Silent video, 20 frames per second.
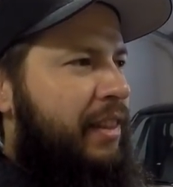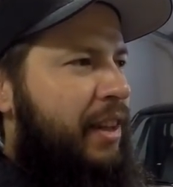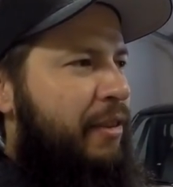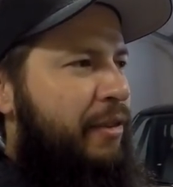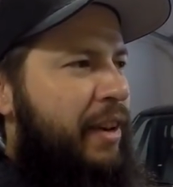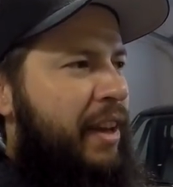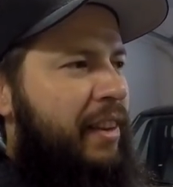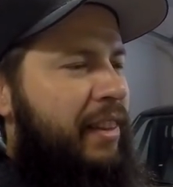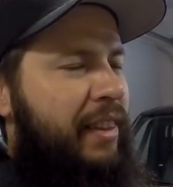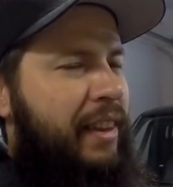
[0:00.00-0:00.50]

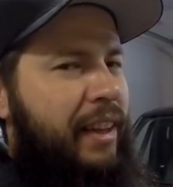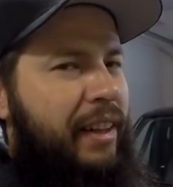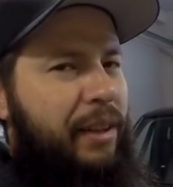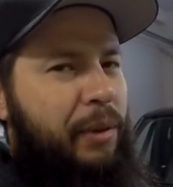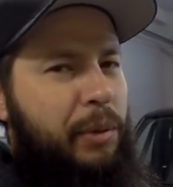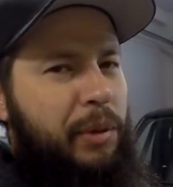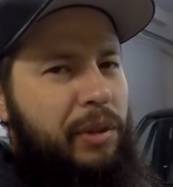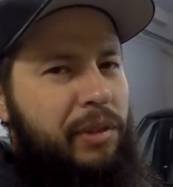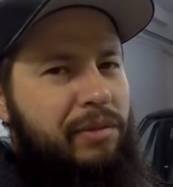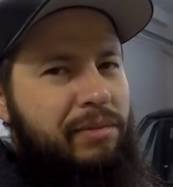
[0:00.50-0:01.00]
event that
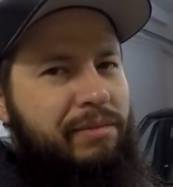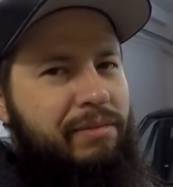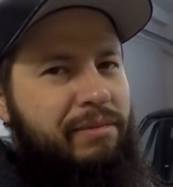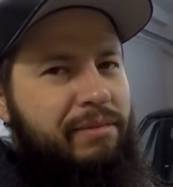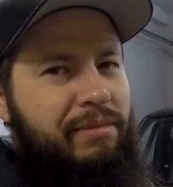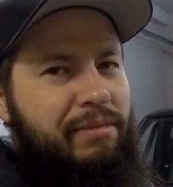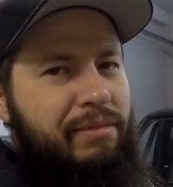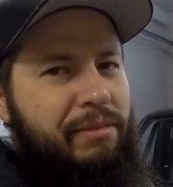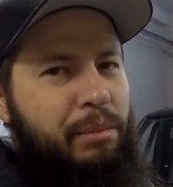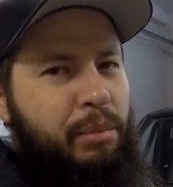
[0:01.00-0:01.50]
it will
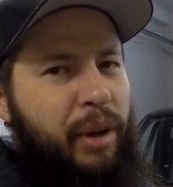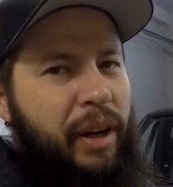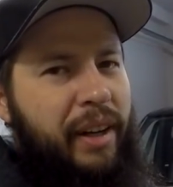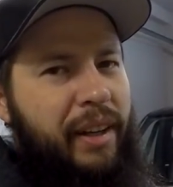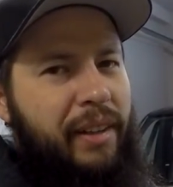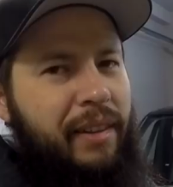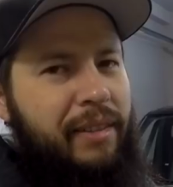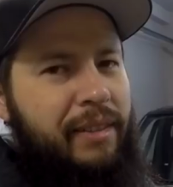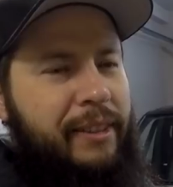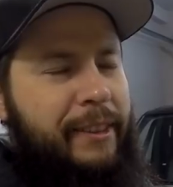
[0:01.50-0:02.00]
break.